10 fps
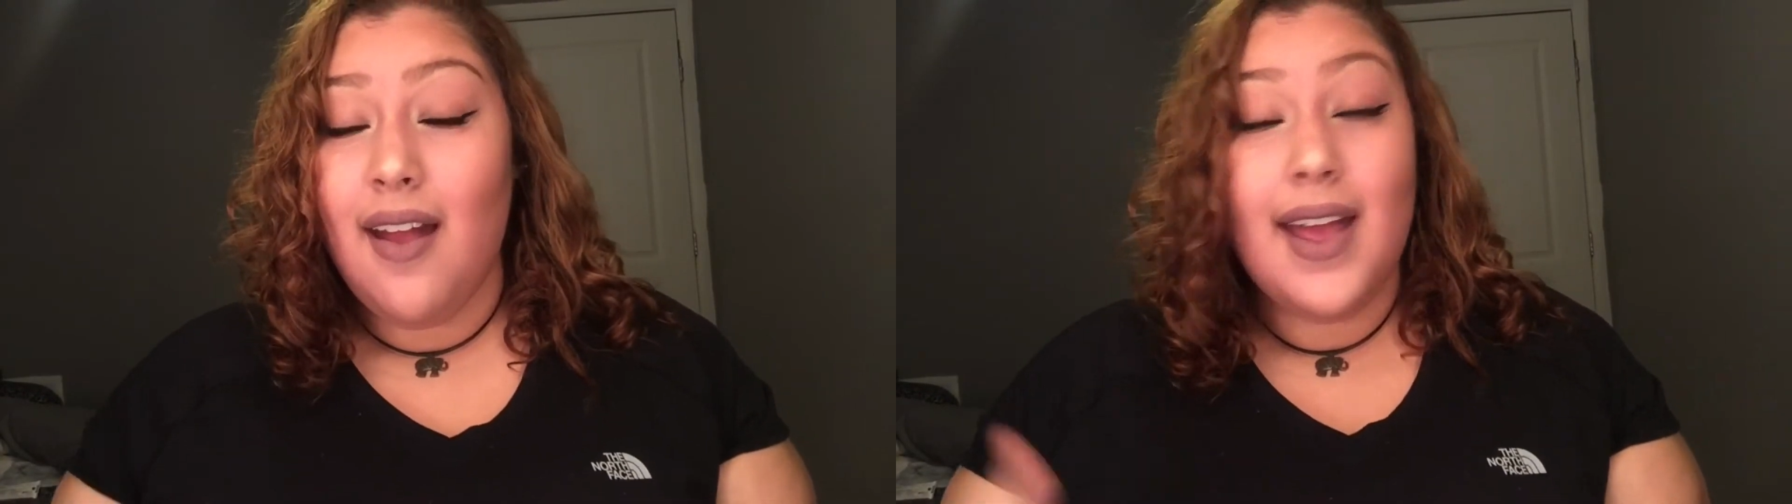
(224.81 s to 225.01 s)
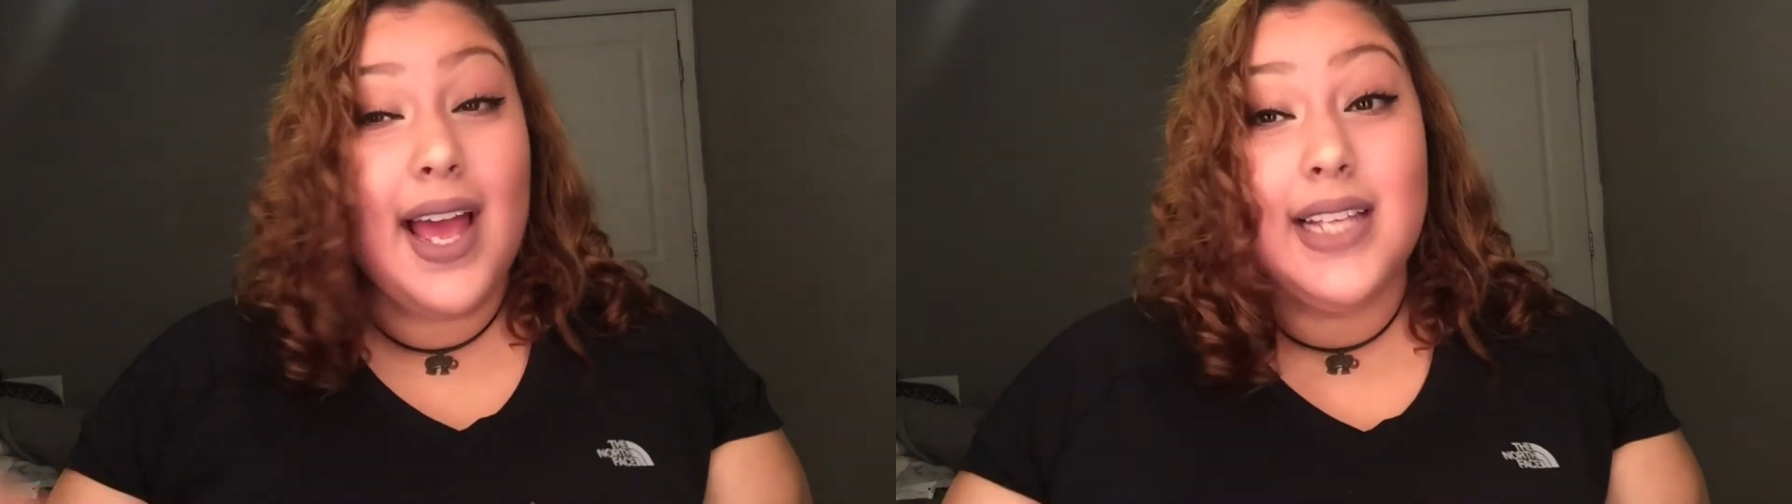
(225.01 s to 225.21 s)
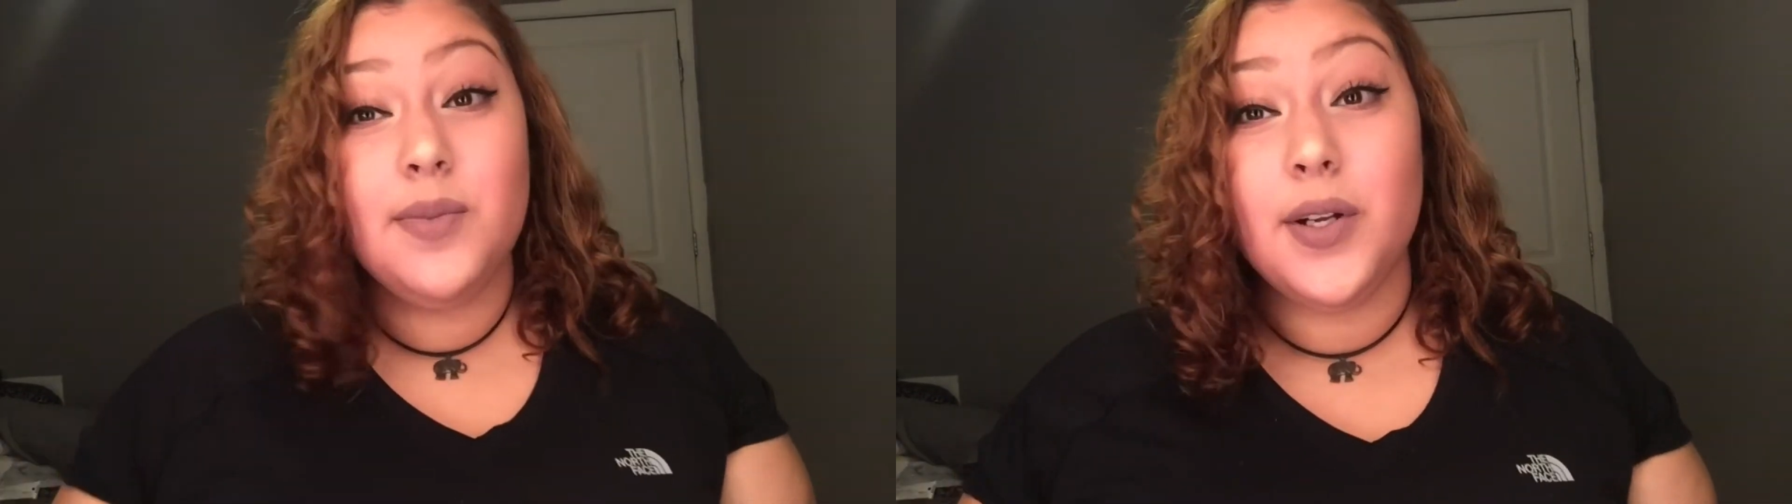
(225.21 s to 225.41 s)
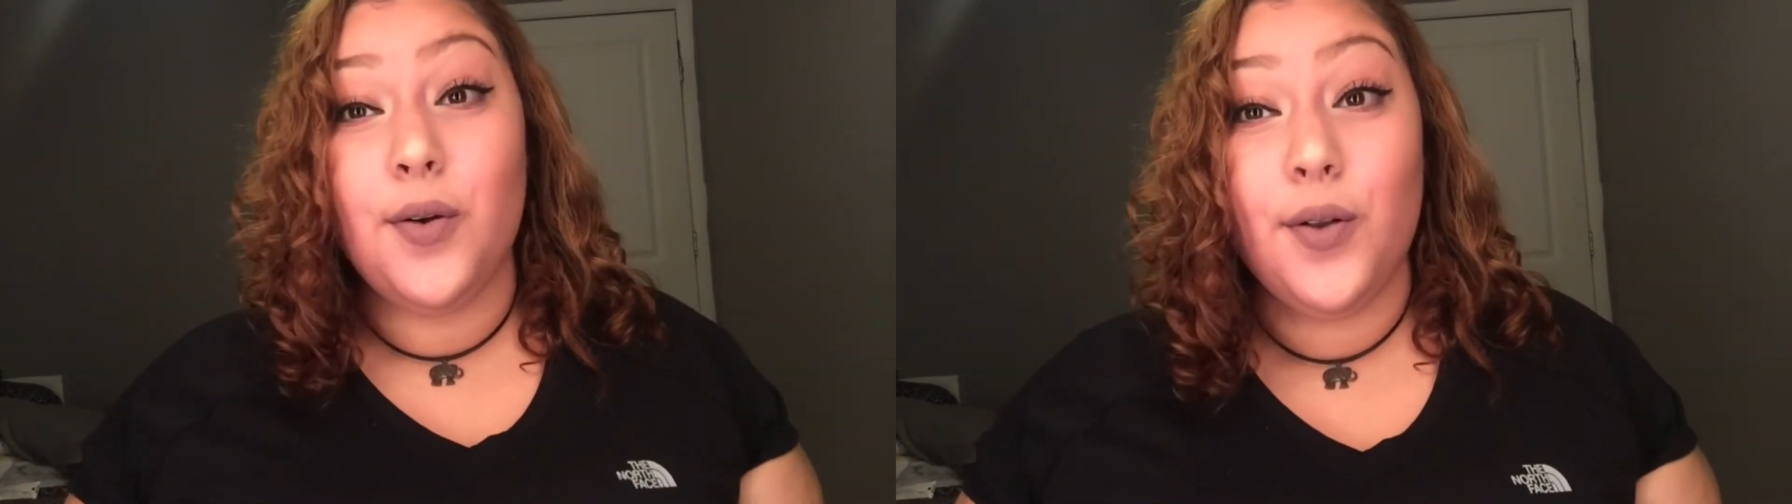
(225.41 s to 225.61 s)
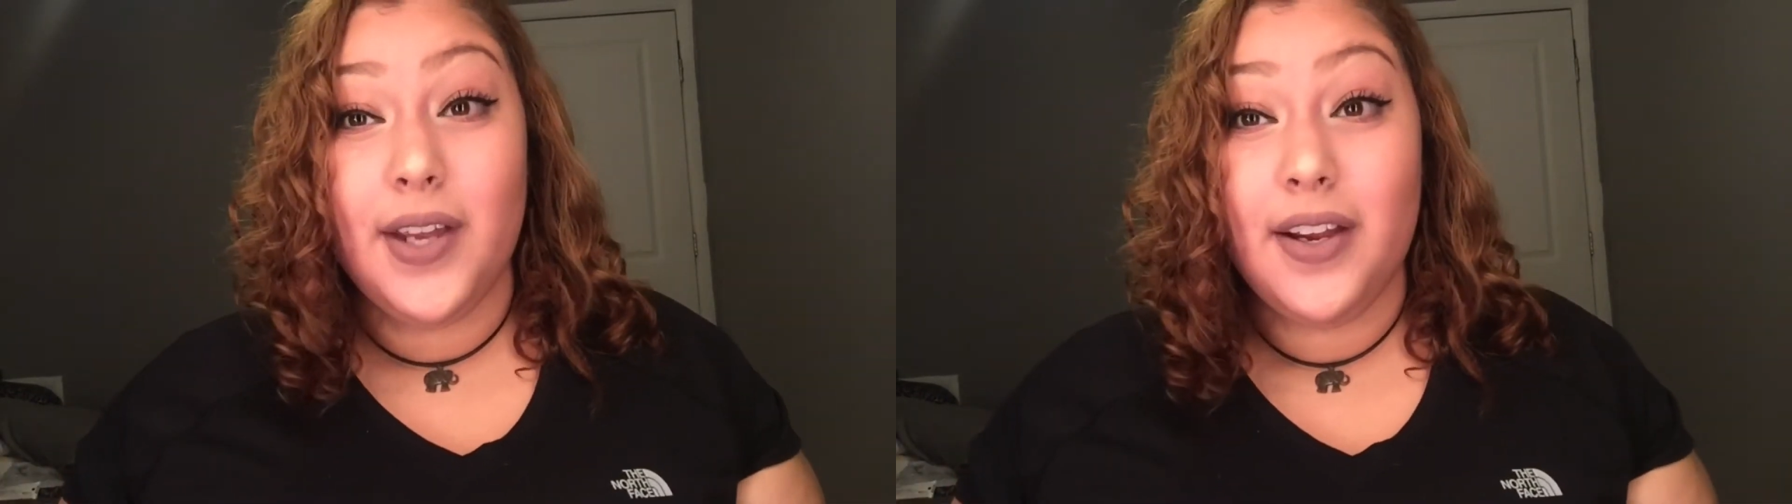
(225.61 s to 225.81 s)
it hasn't been a
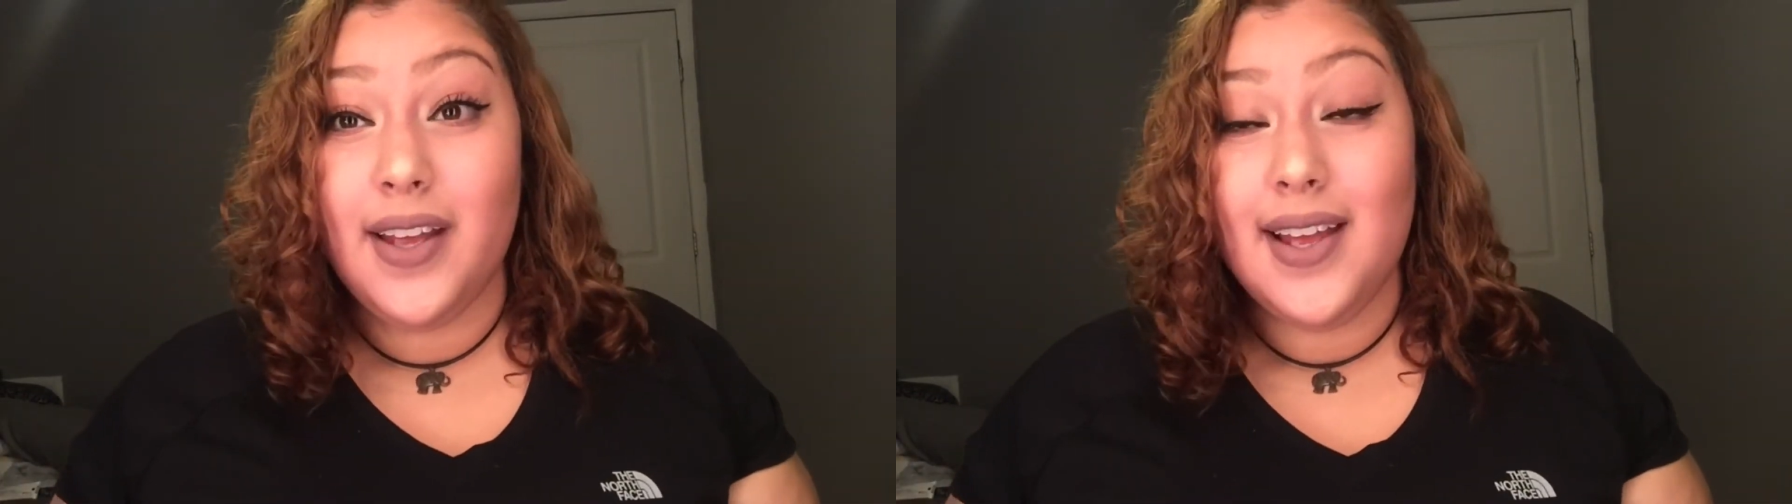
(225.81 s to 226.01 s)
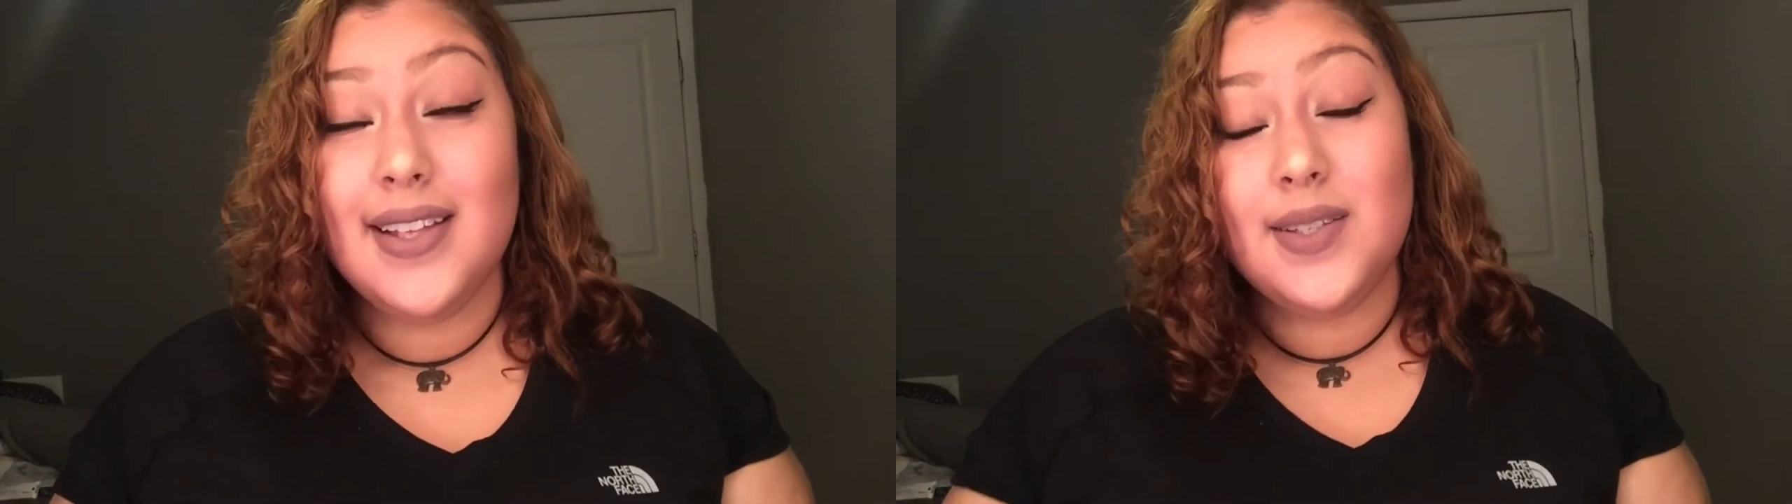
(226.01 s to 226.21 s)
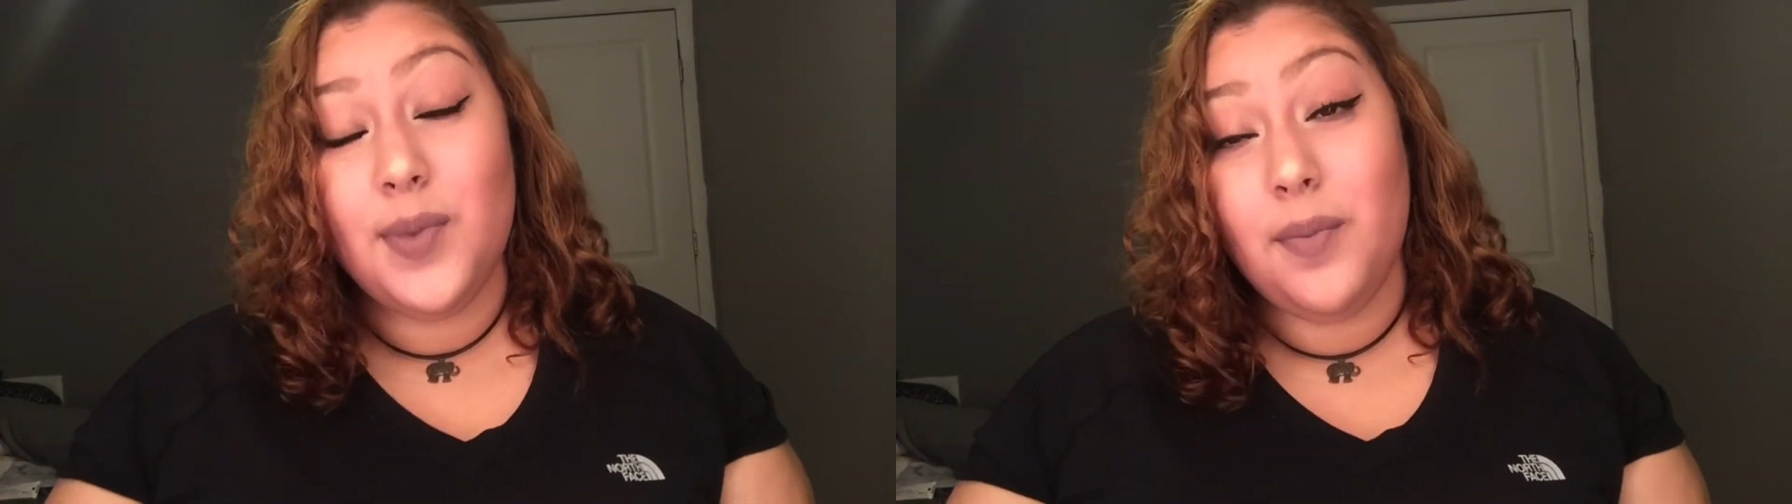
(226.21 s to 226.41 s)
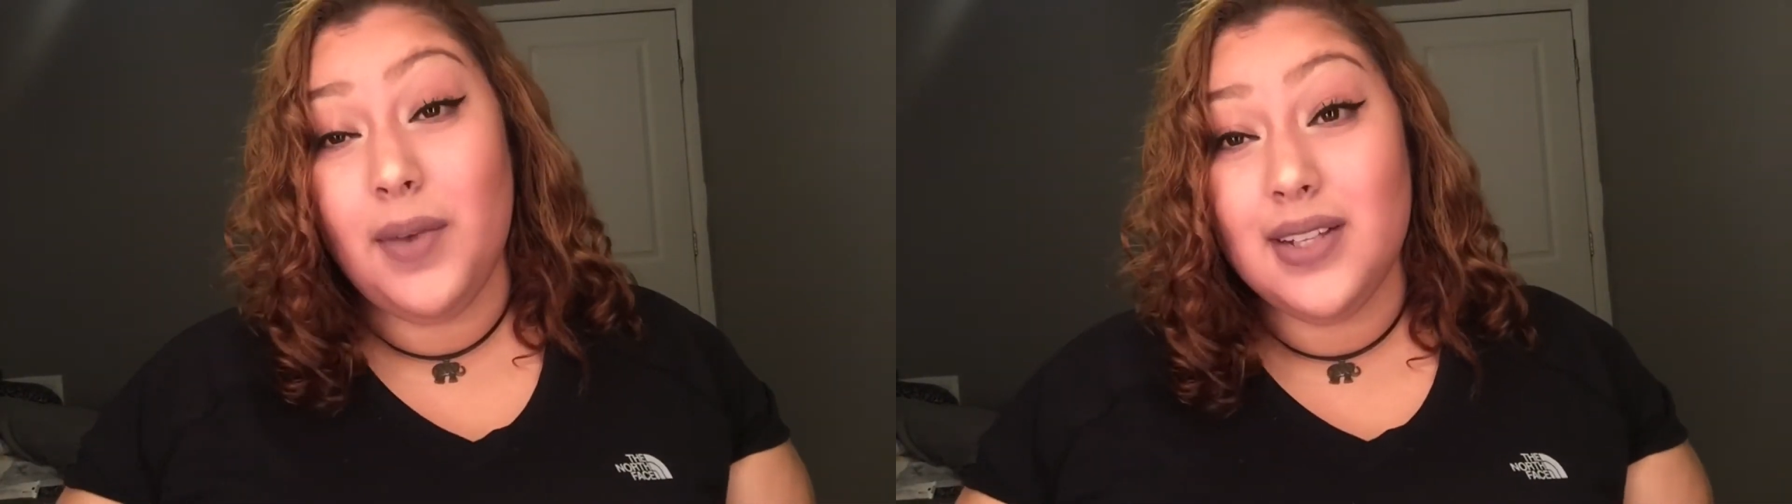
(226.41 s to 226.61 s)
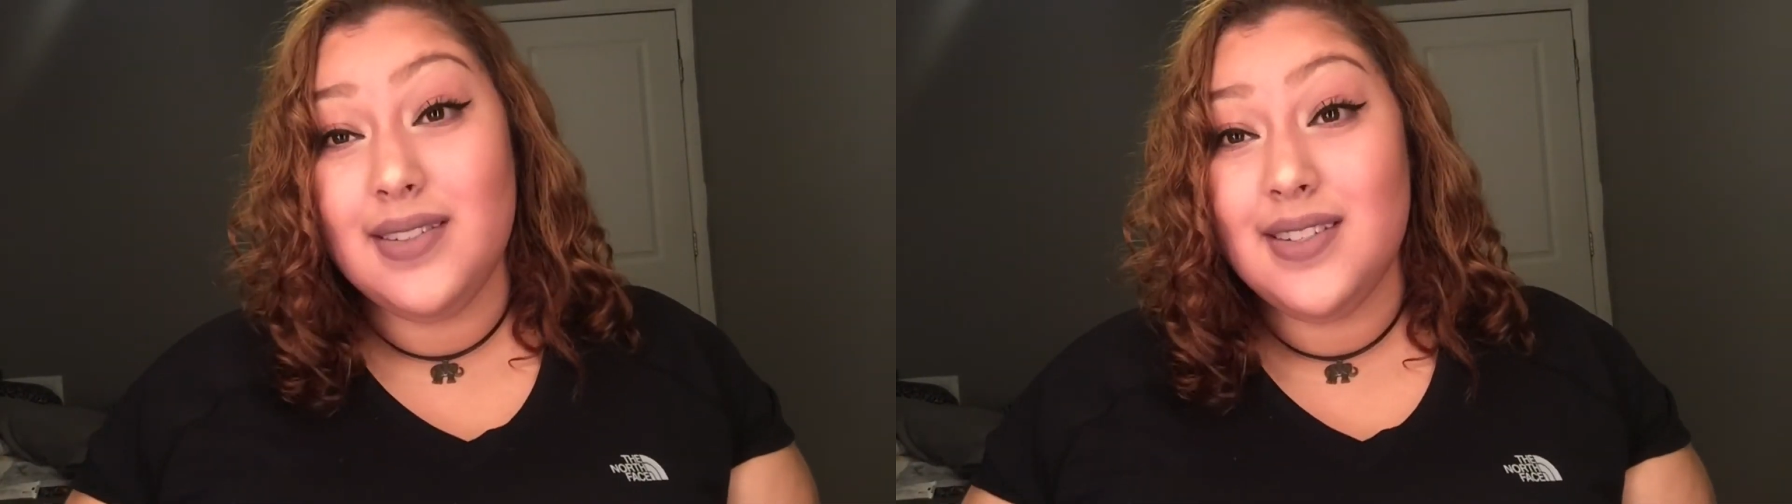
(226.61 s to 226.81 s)
whole year yet, it's been
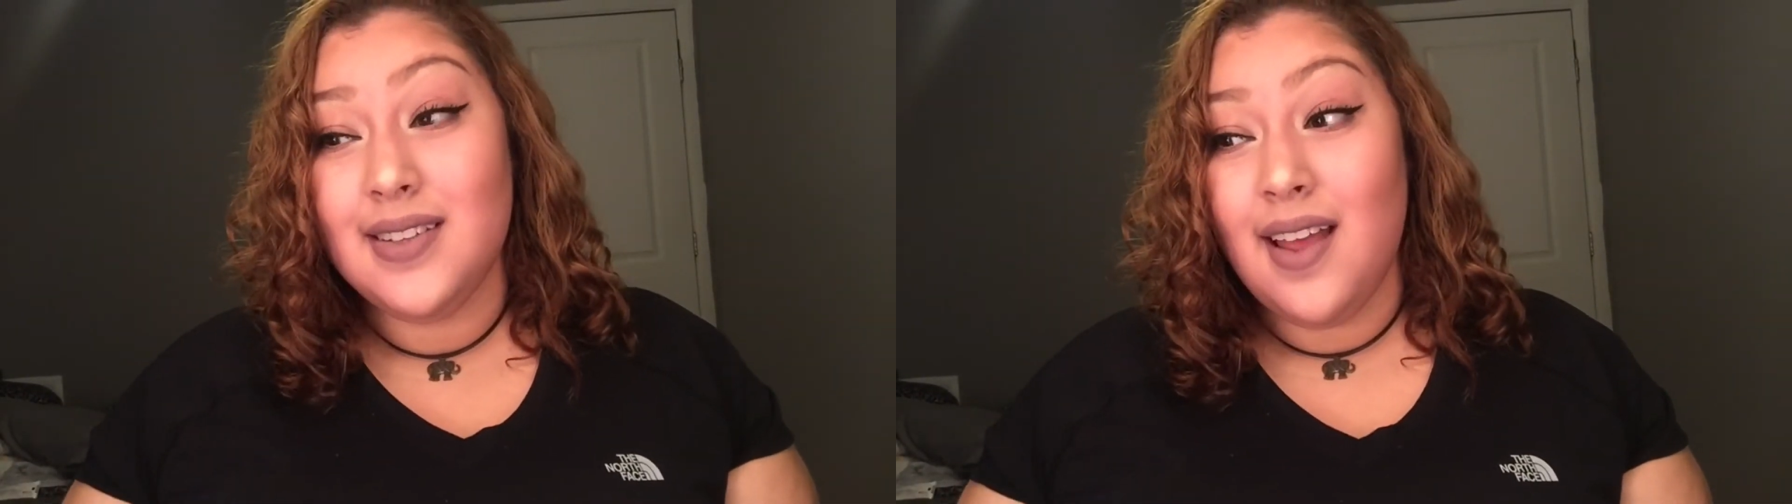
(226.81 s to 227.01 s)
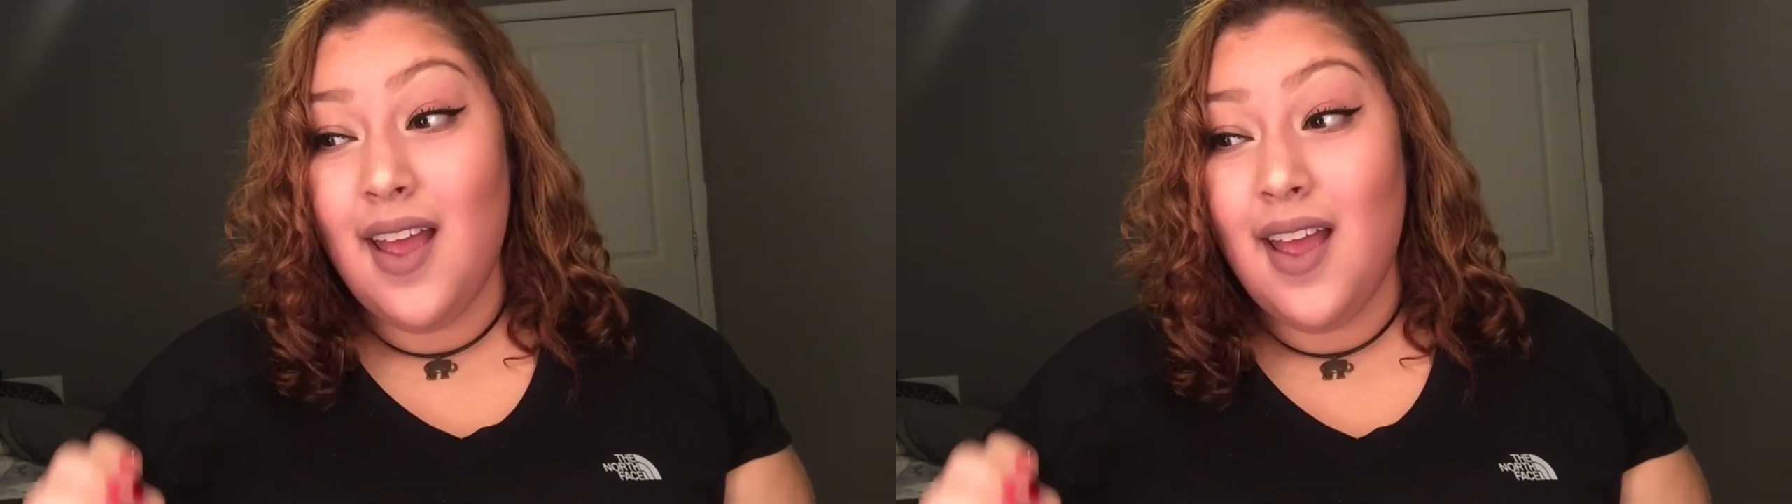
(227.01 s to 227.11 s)
months,